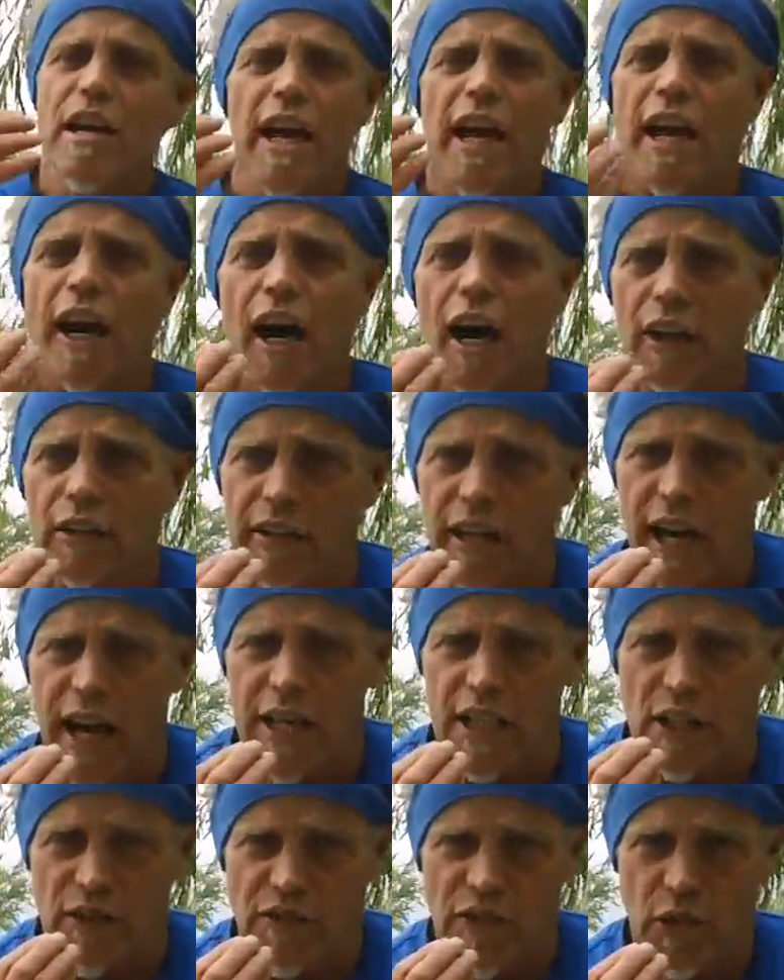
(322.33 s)
It all
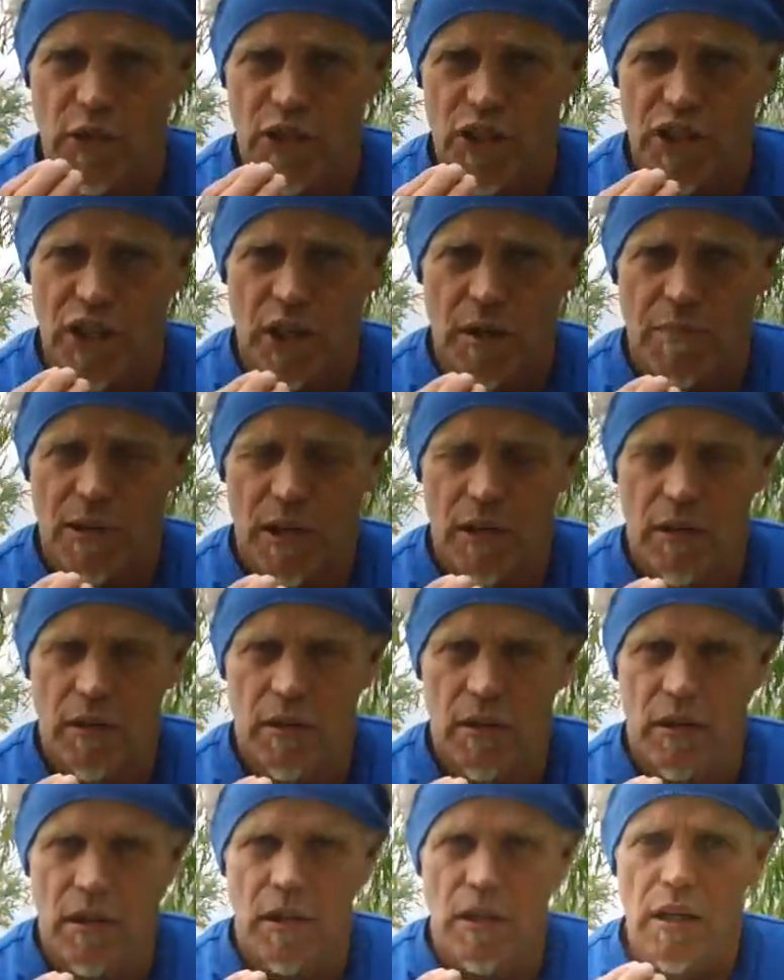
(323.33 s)
ties to Fukushima
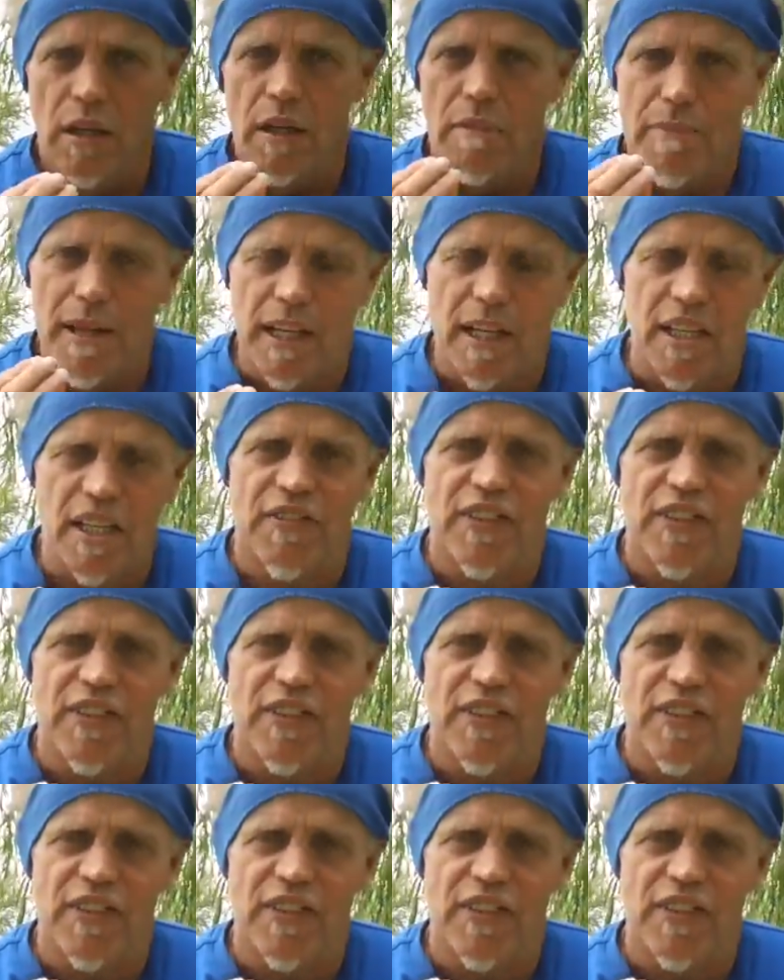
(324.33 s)
because